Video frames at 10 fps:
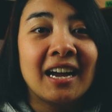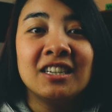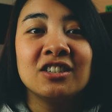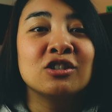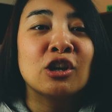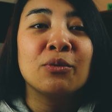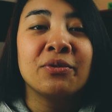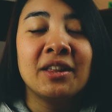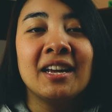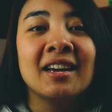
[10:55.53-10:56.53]
I just
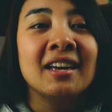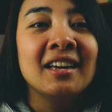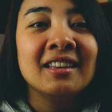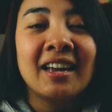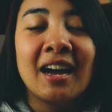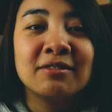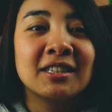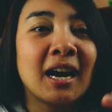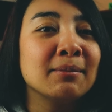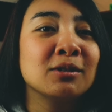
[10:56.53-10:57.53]
don't think they have
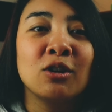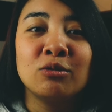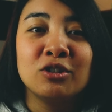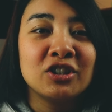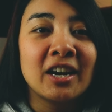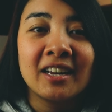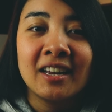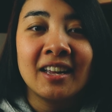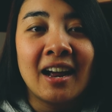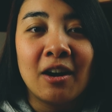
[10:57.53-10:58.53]
time to go
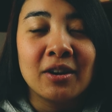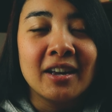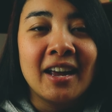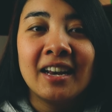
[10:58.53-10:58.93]
checking it out.